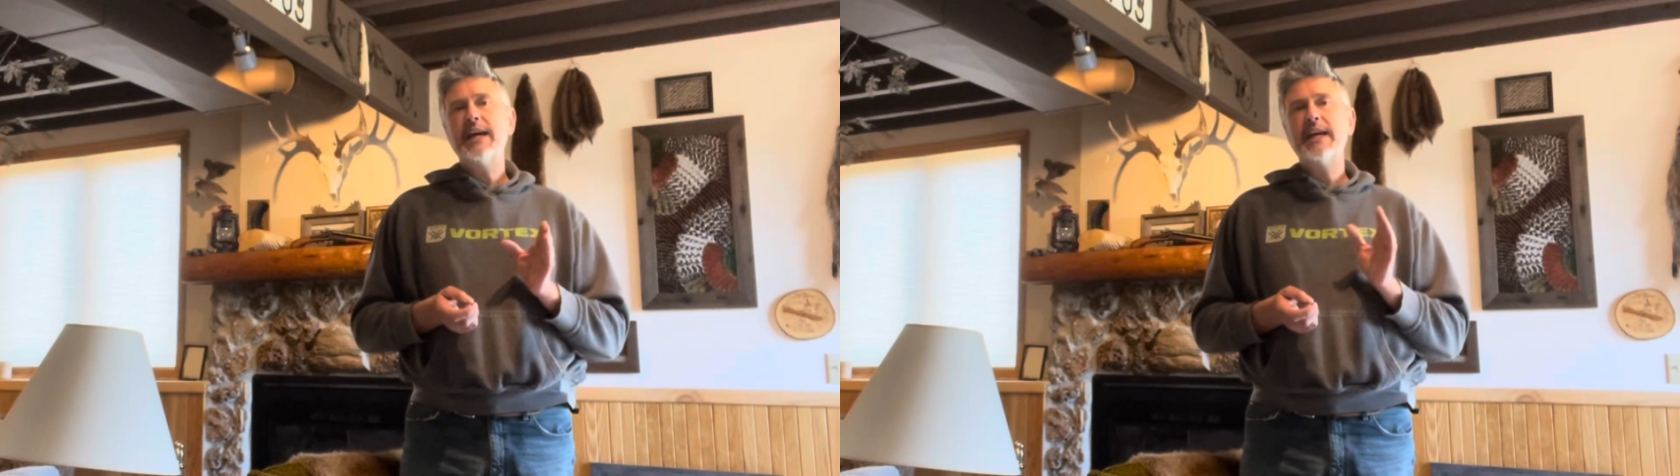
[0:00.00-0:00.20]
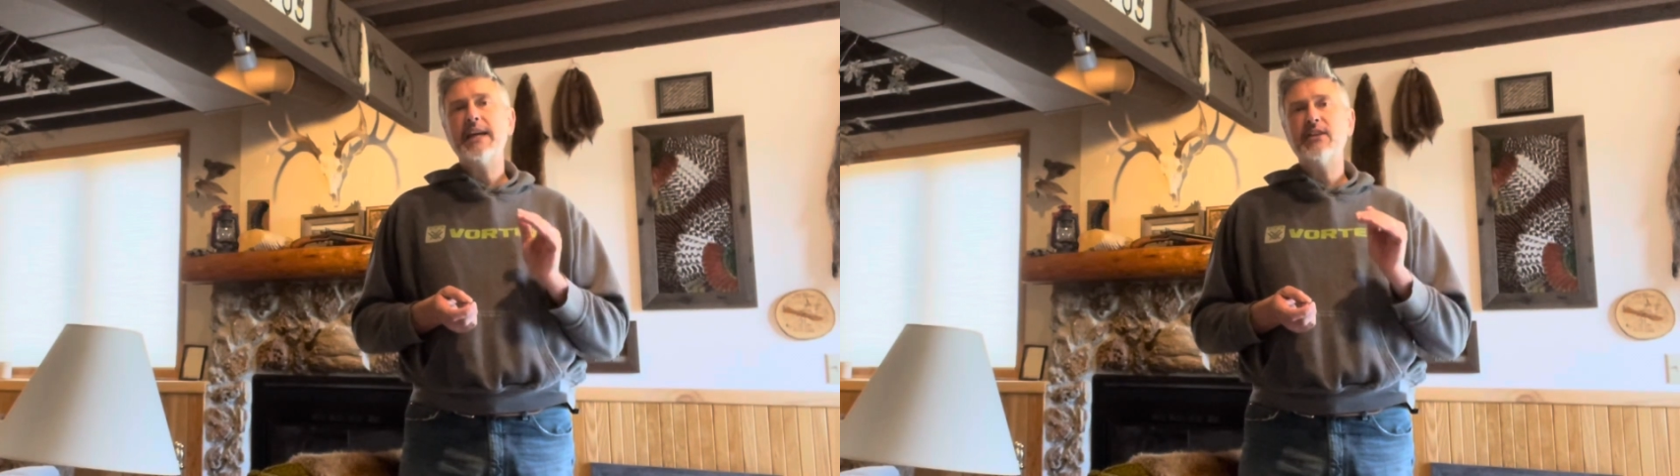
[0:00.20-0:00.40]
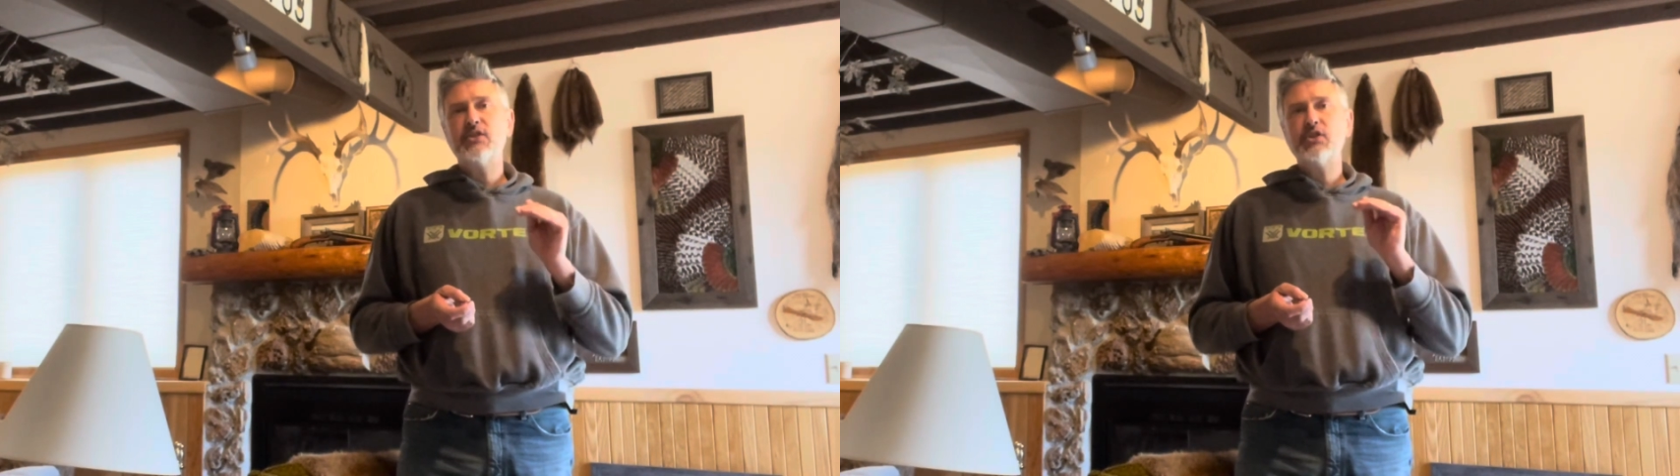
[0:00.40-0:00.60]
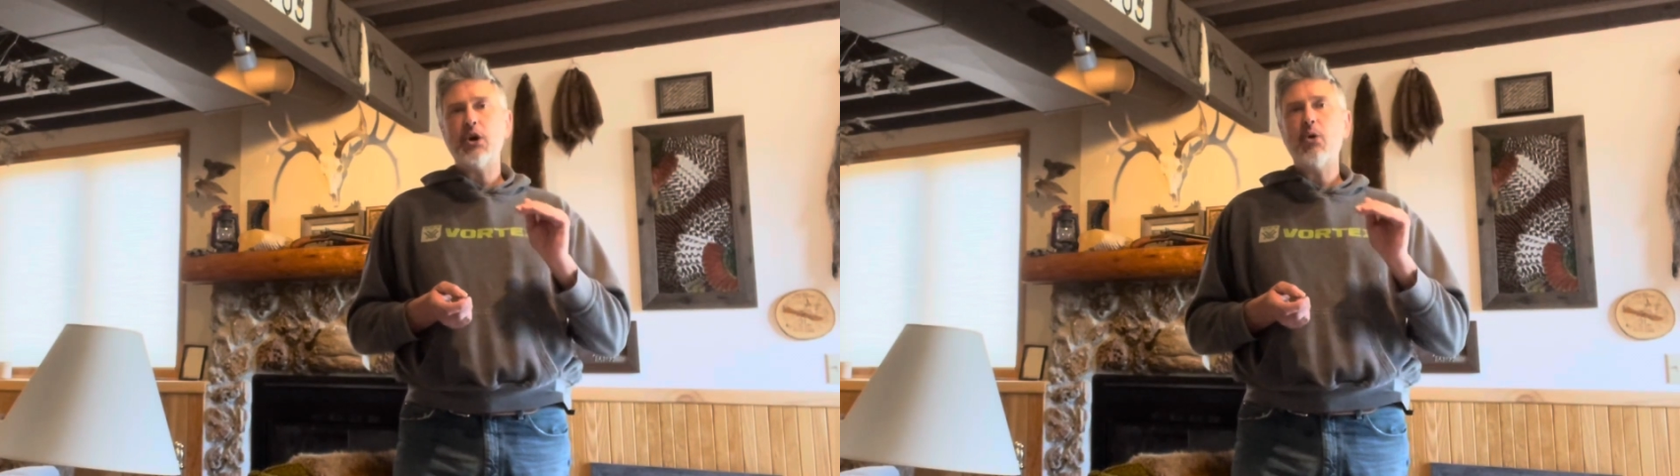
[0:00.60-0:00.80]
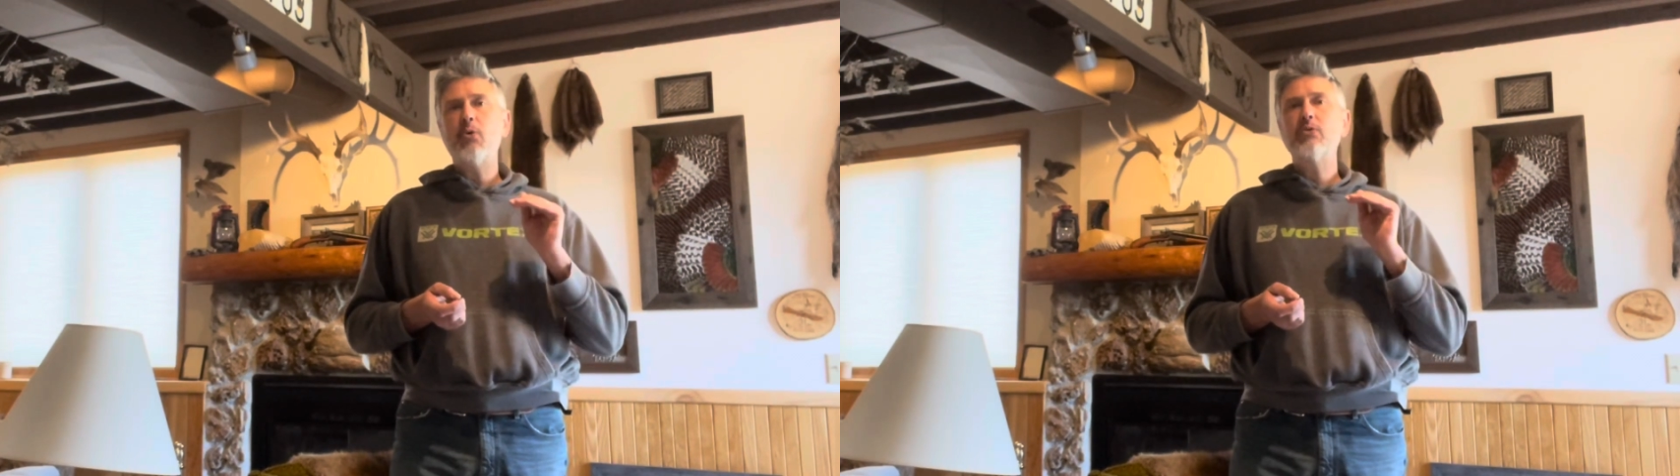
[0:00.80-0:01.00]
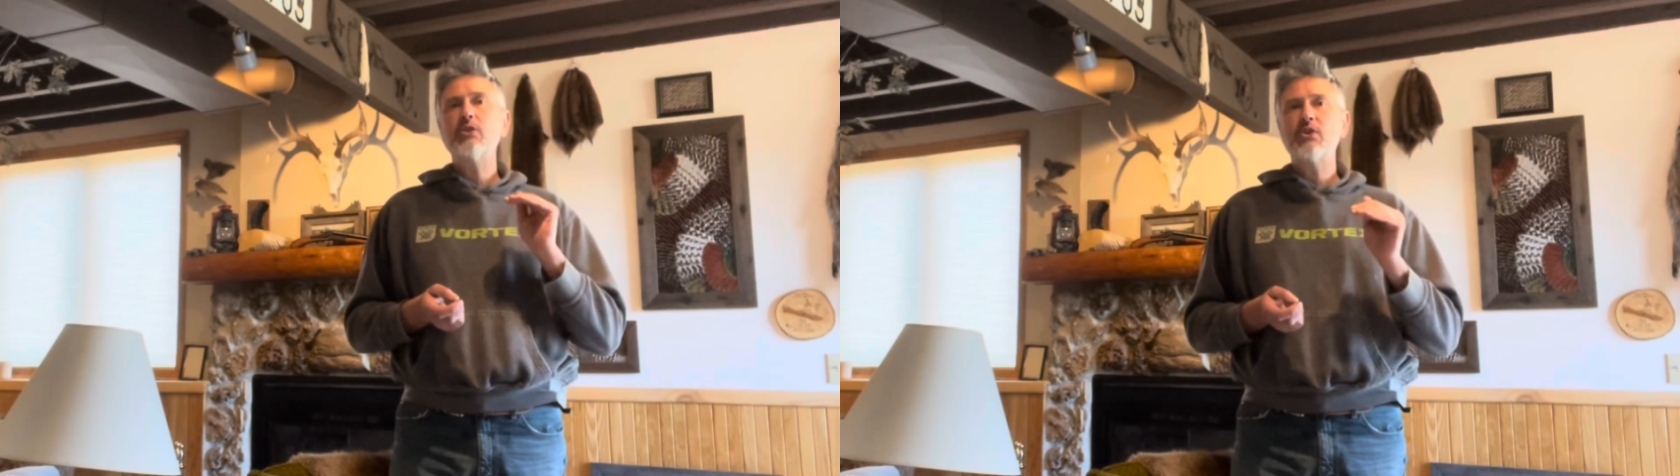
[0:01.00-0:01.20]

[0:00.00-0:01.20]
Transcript: is tone